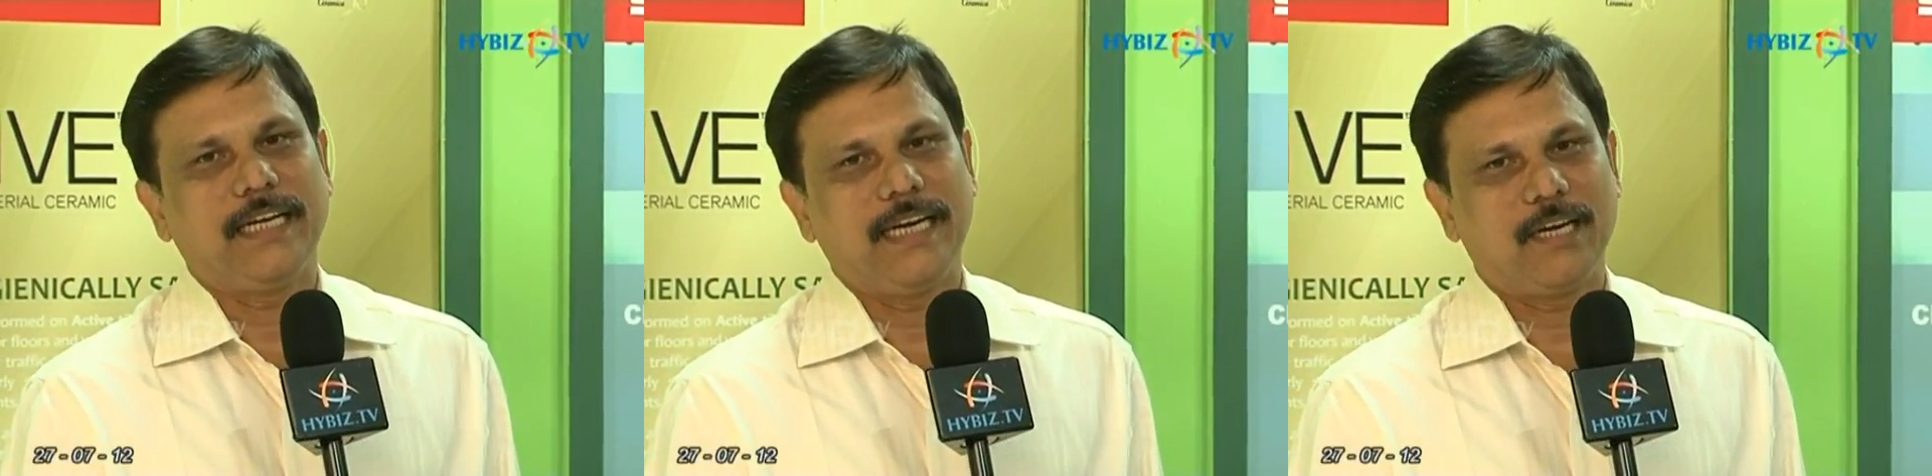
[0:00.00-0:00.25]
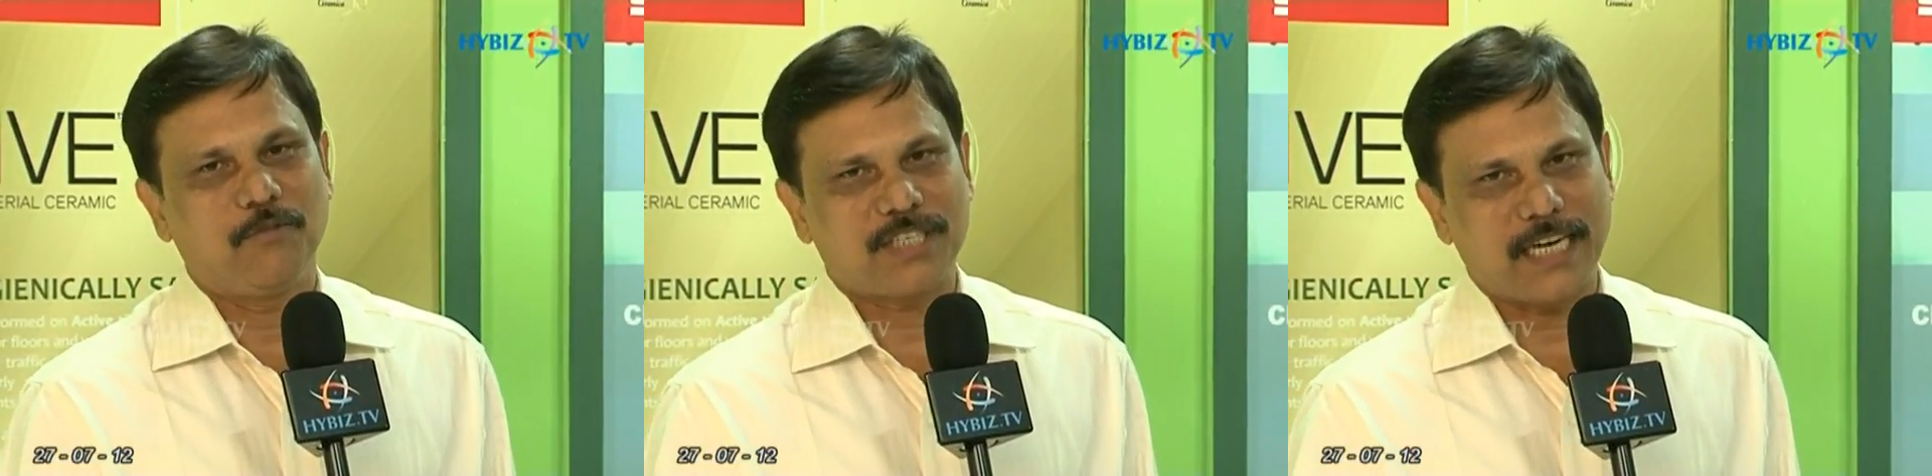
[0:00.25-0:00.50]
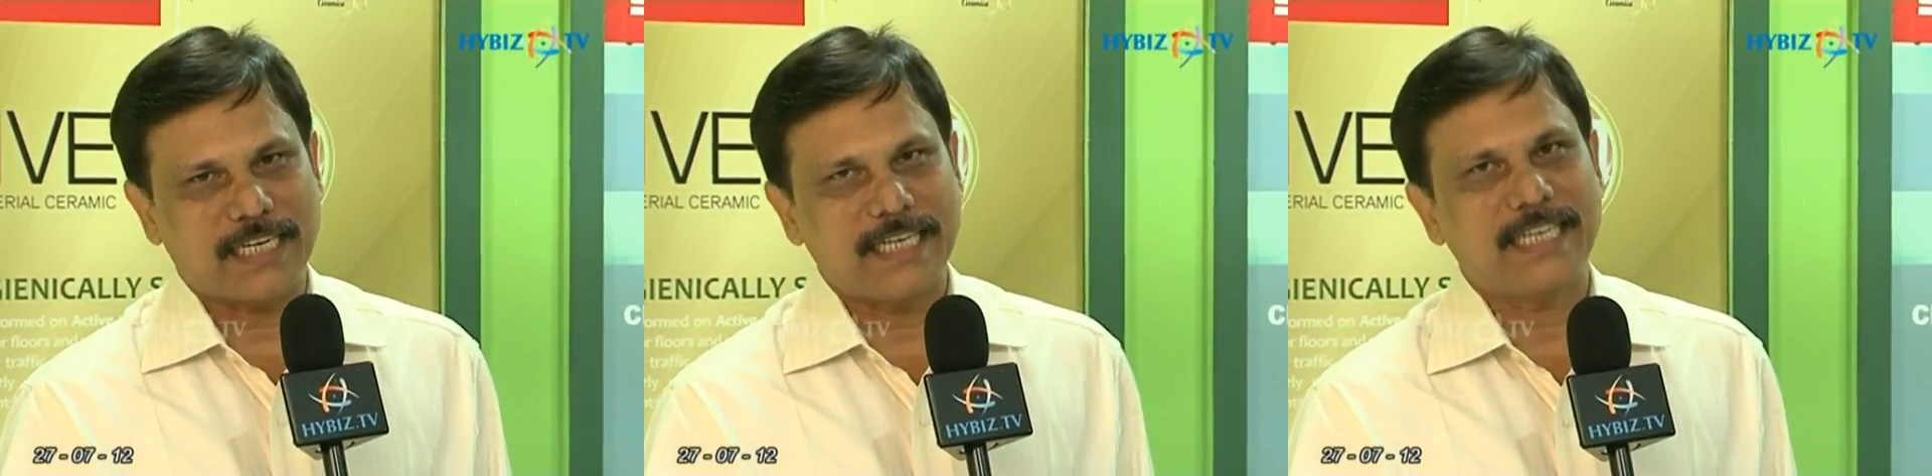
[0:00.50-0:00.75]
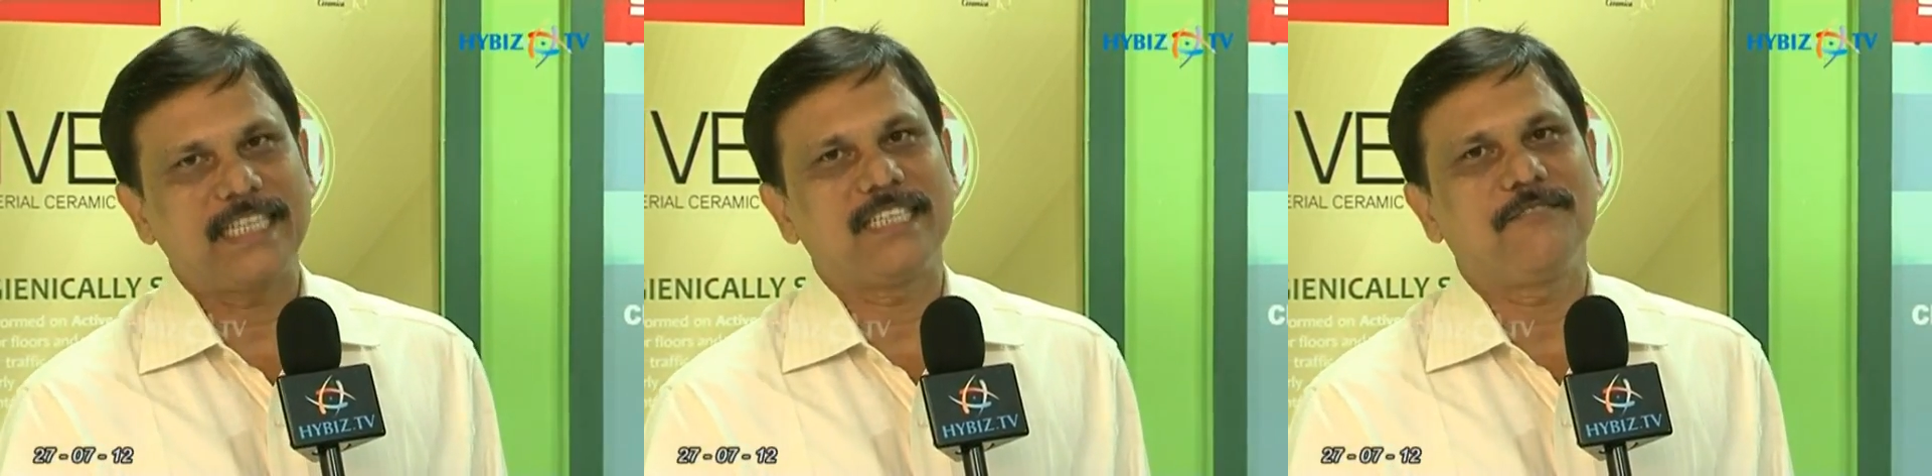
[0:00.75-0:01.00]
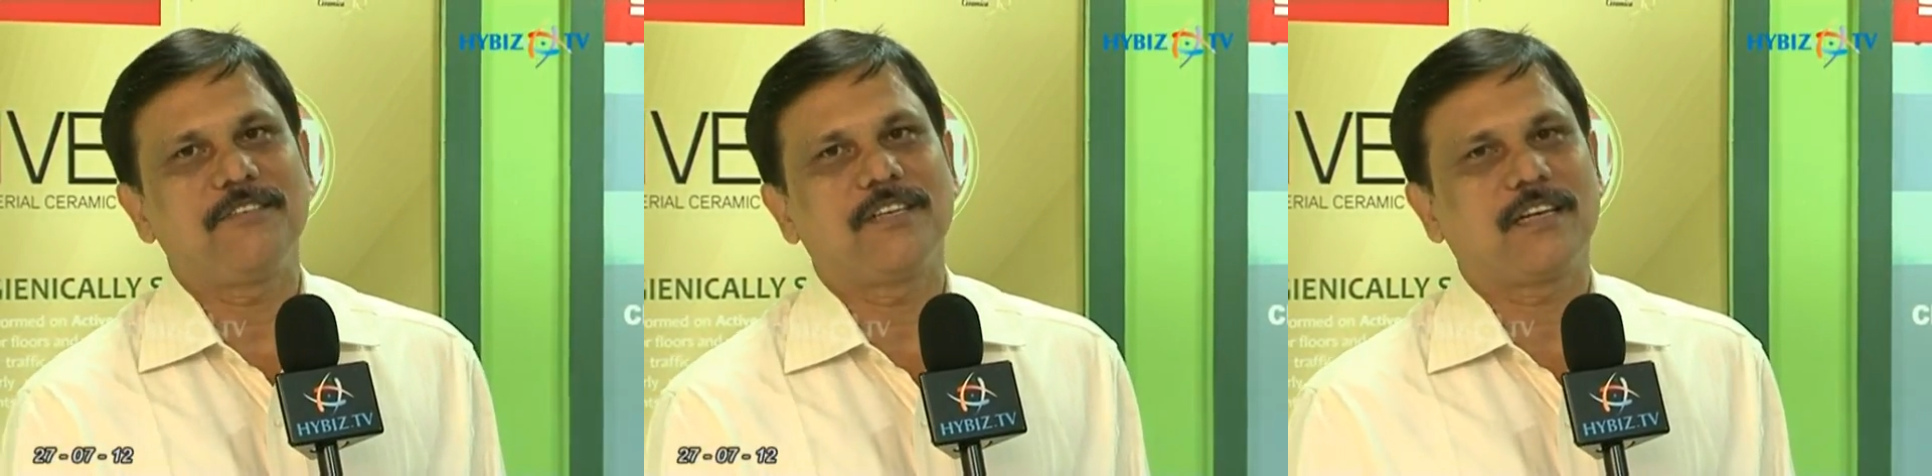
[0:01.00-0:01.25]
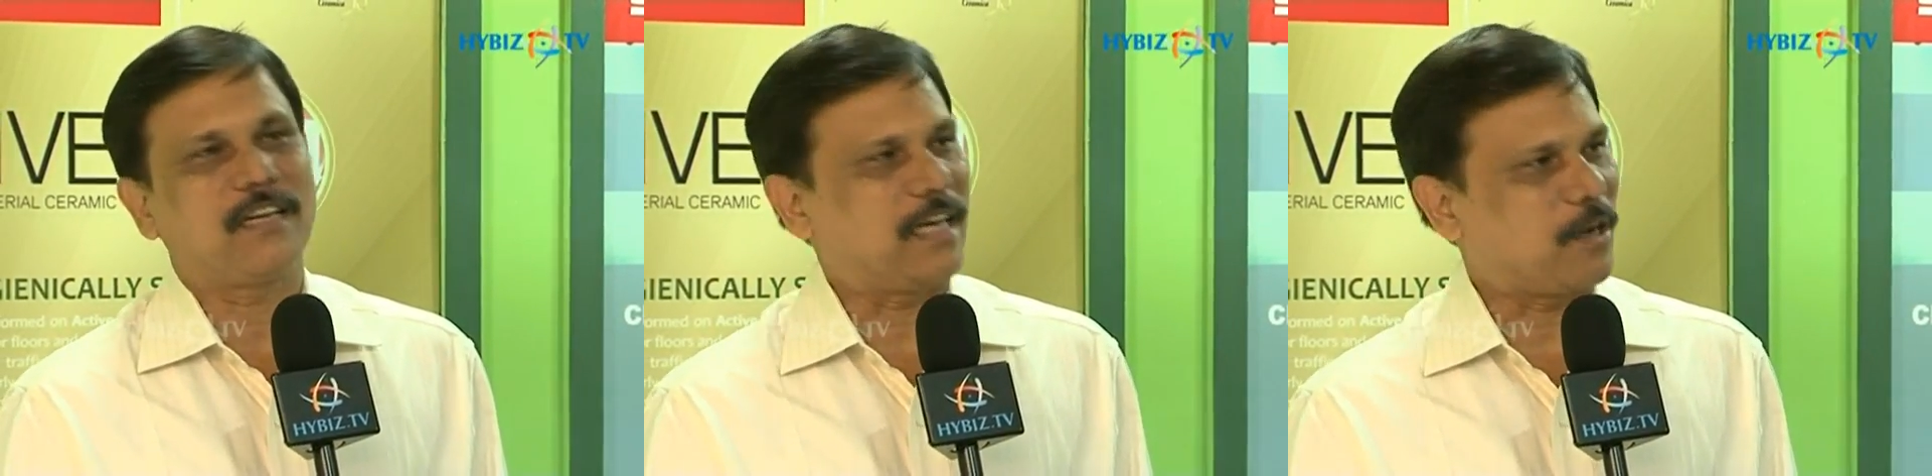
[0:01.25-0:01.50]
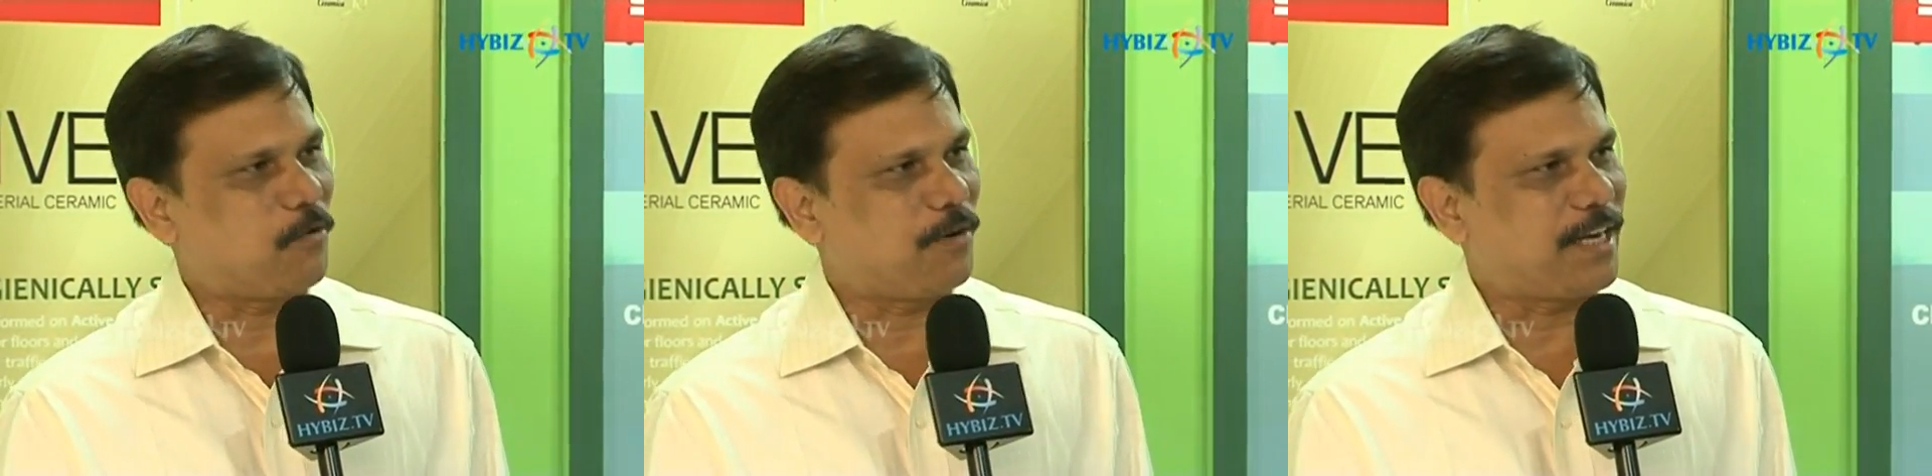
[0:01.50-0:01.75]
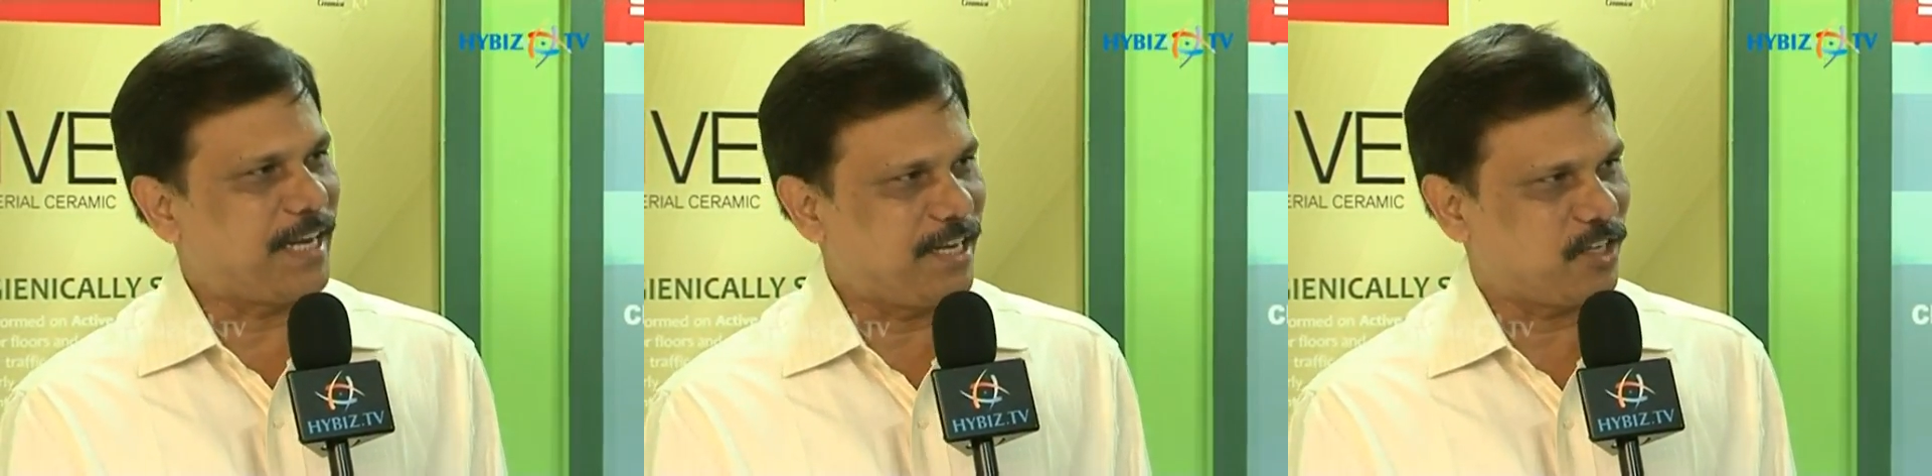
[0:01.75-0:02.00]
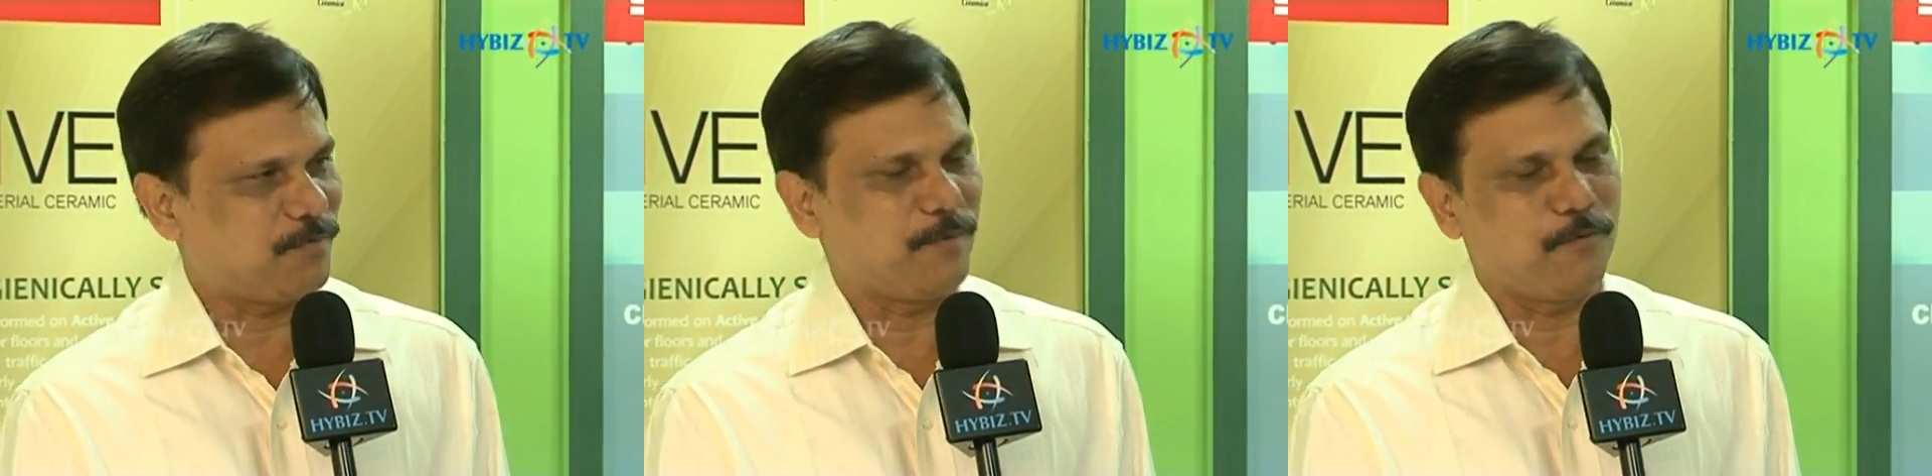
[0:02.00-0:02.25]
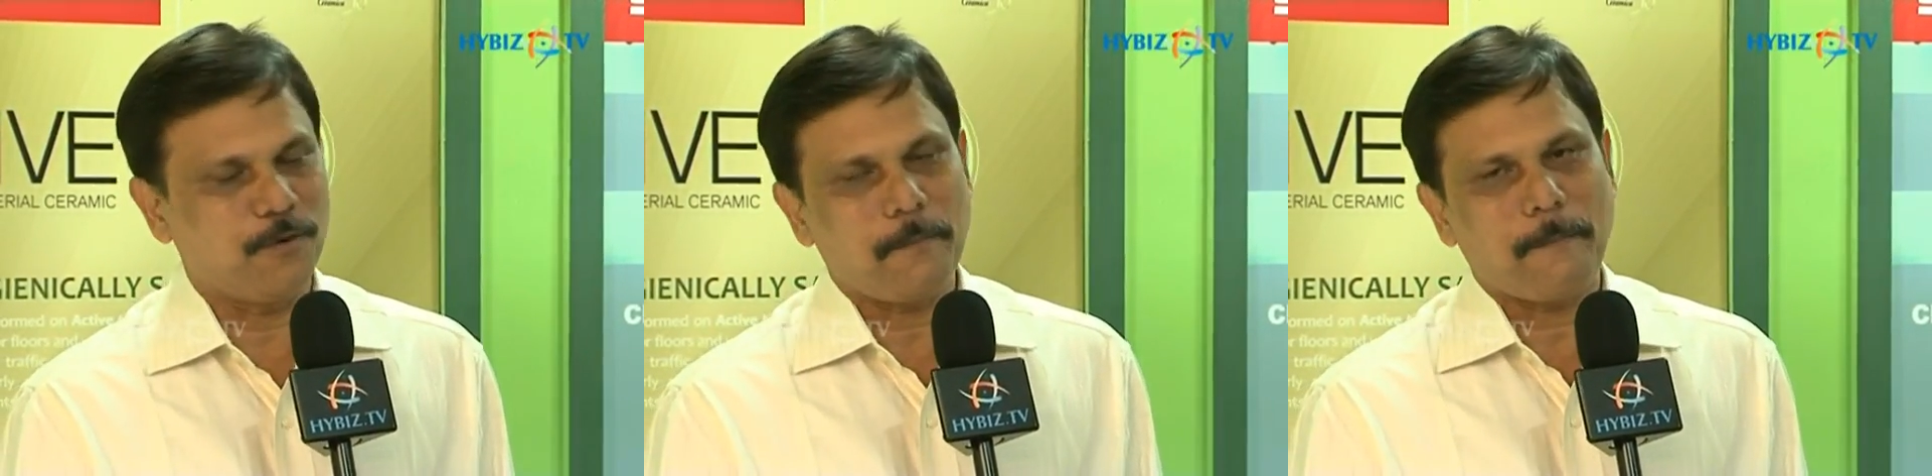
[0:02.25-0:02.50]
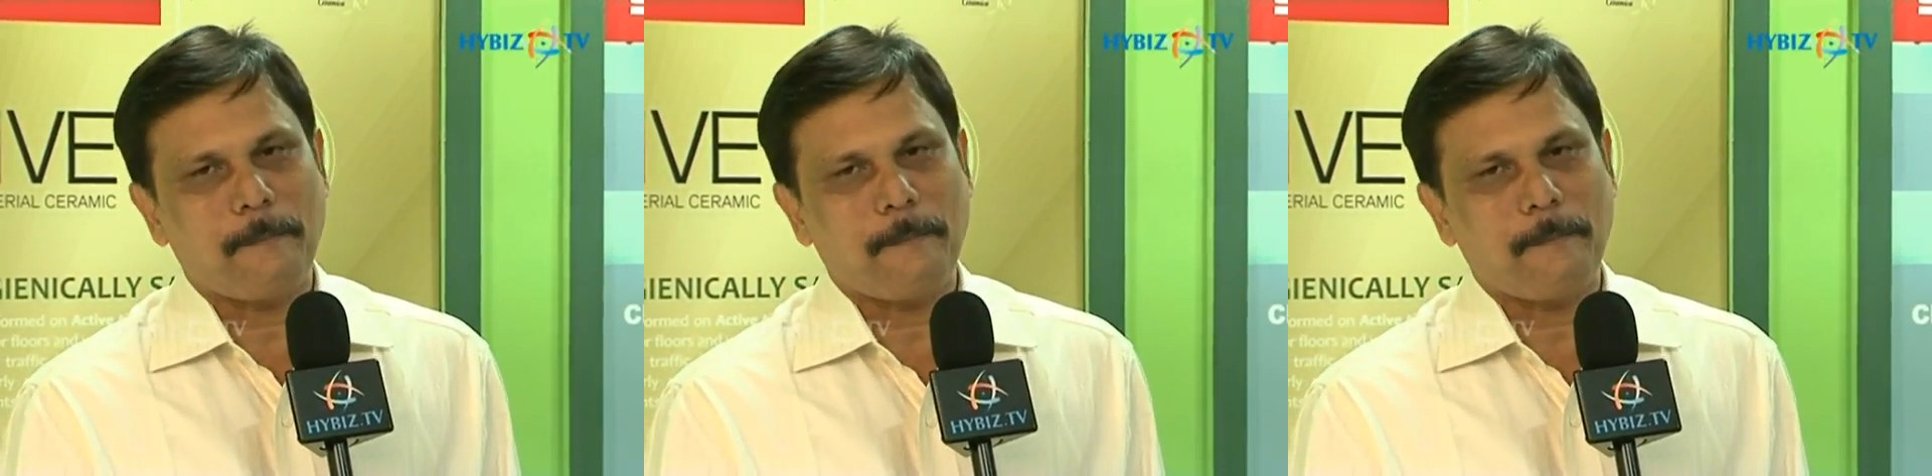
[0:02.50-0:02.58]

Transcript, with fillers: And we started this division around 10 years before